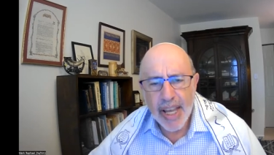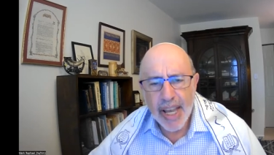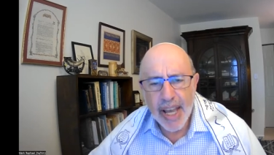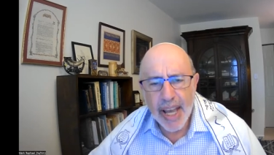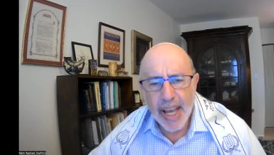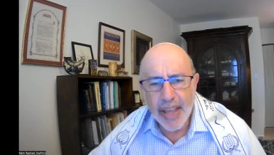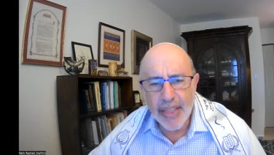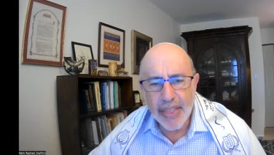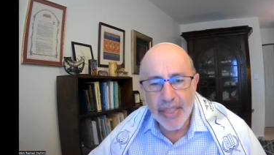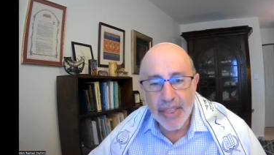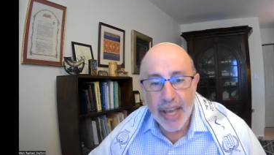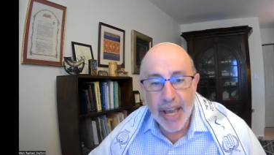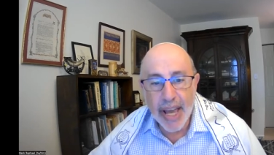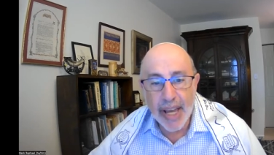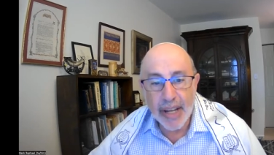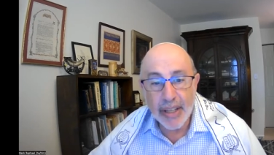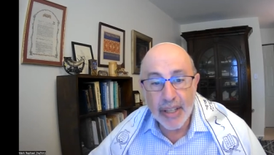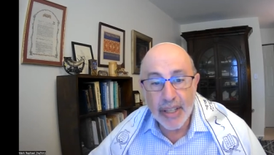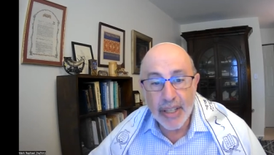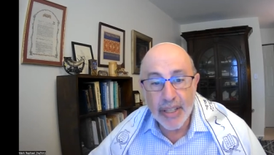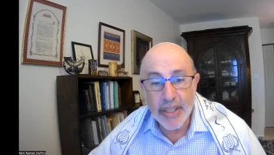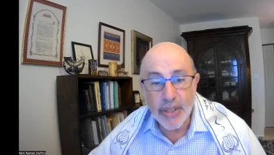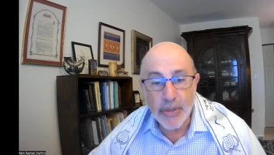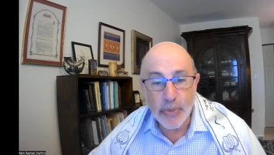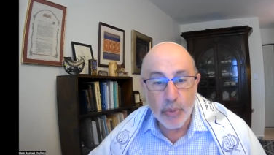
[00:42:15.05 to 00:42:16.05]
and that
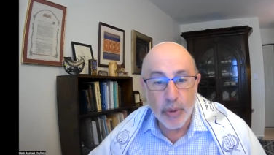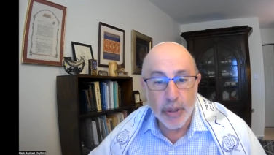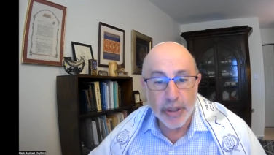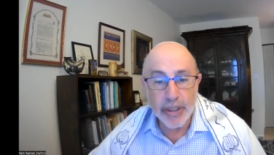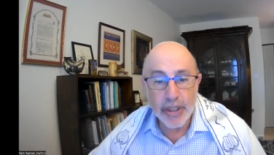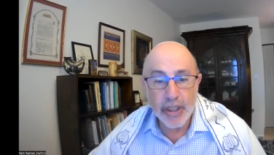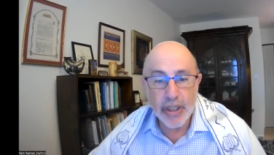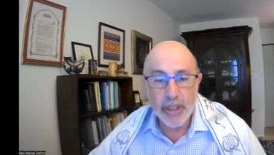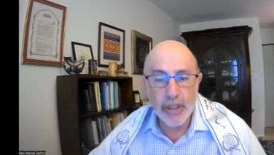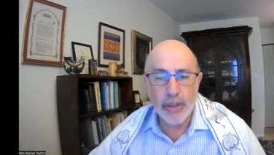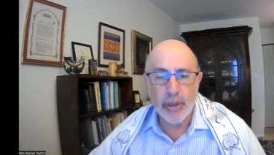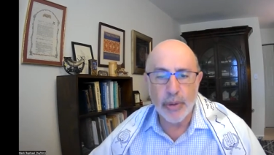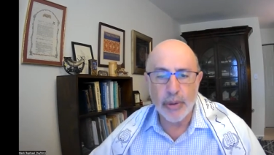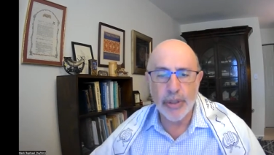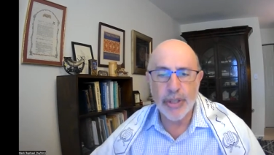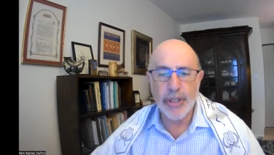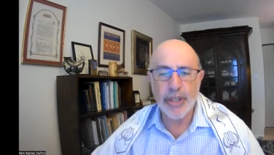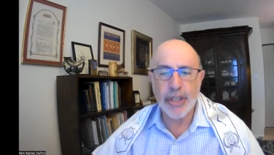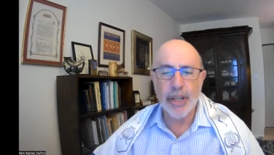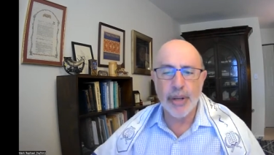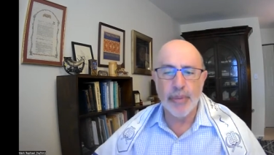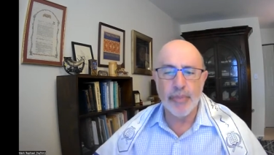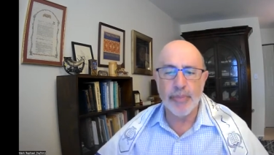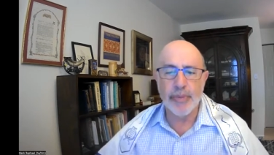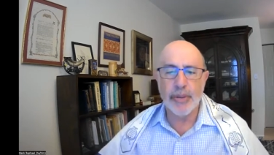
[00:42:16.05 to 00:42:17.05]
is what
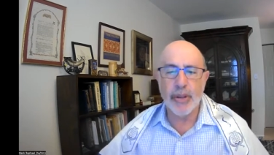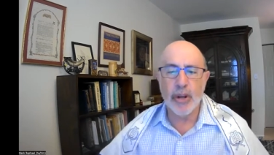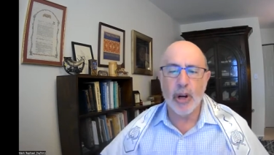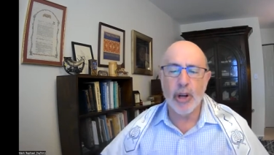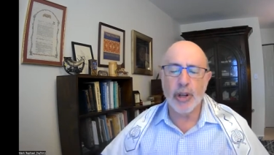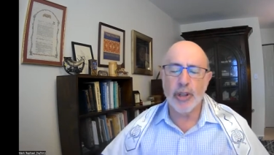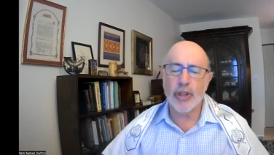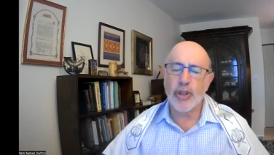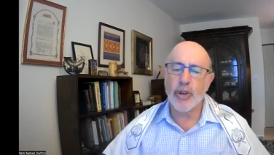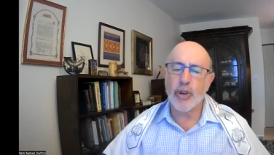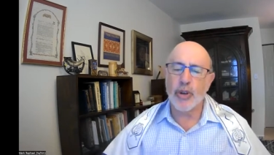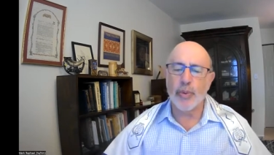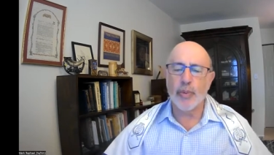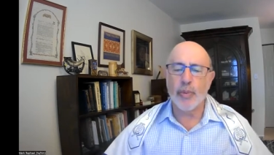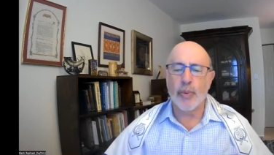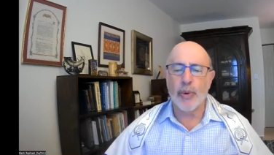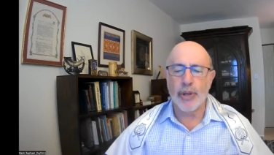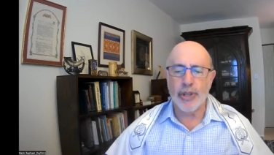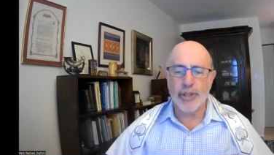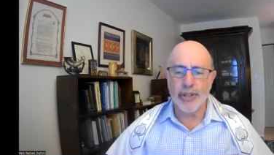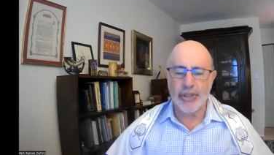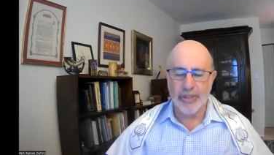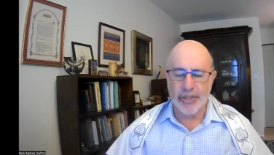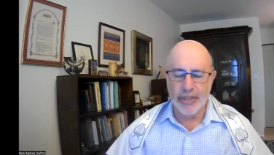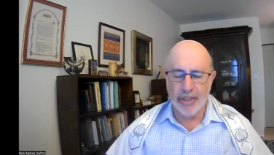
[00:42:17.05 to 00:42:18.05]
Kedoshim, our Torah
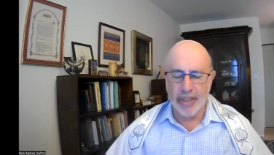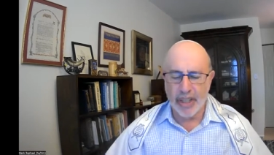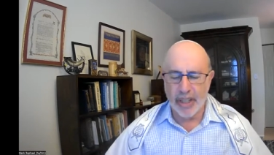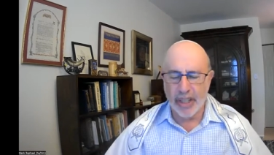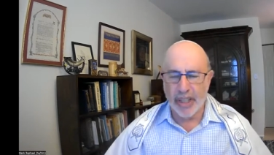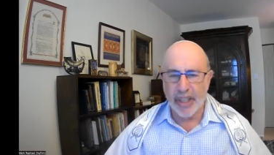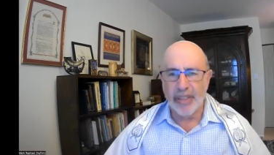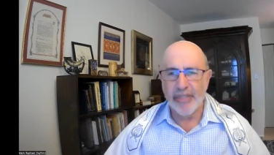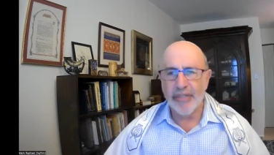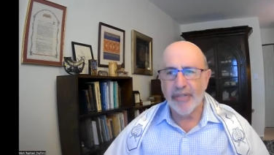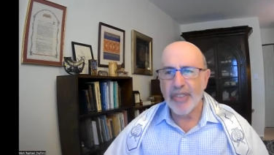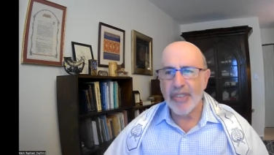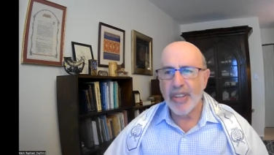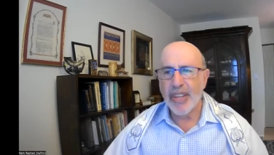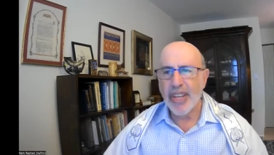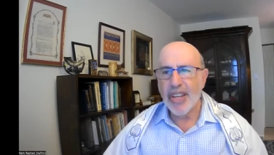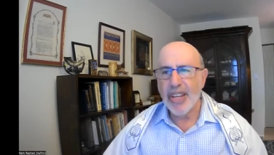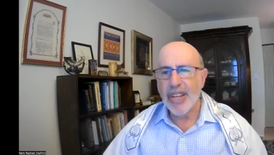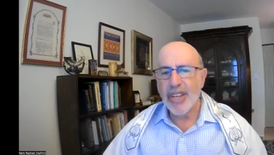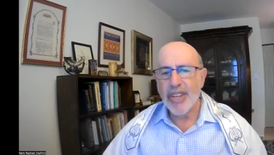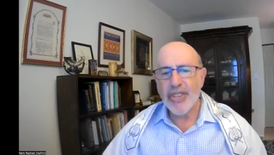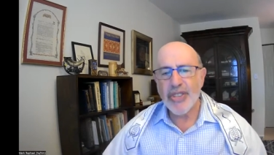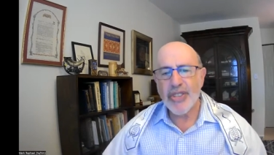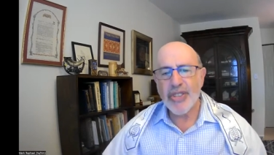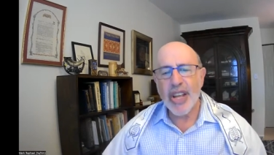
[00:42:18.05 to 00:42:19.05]
portion today,
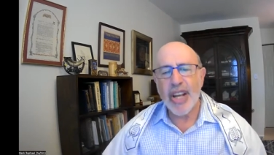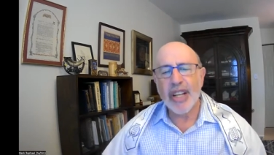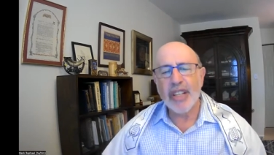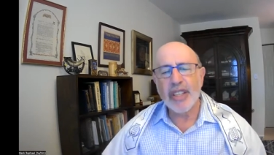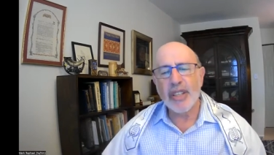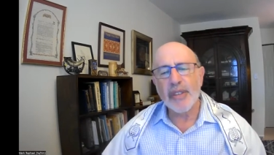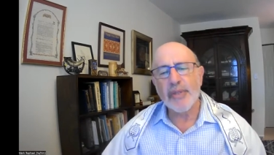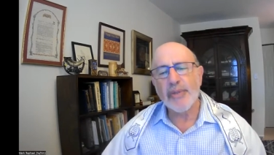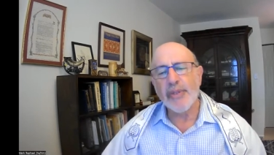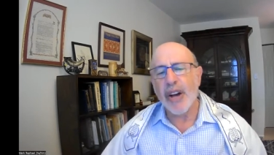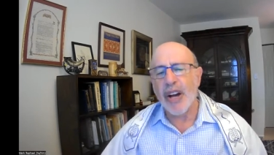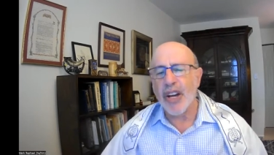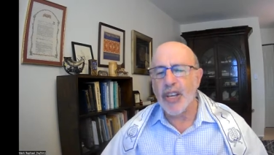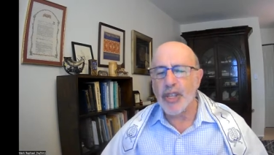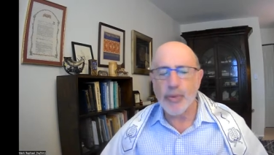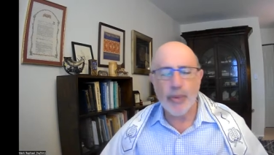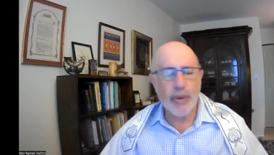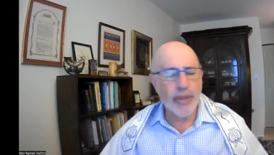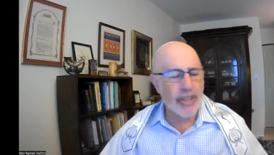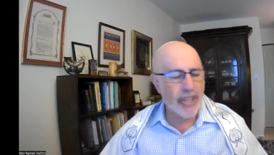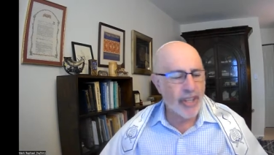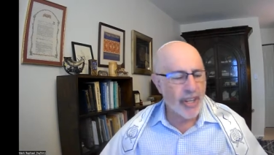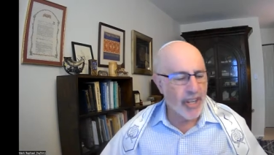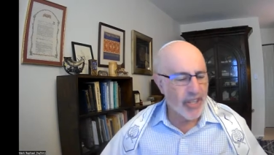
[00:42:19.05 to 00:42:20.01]
sanctifies within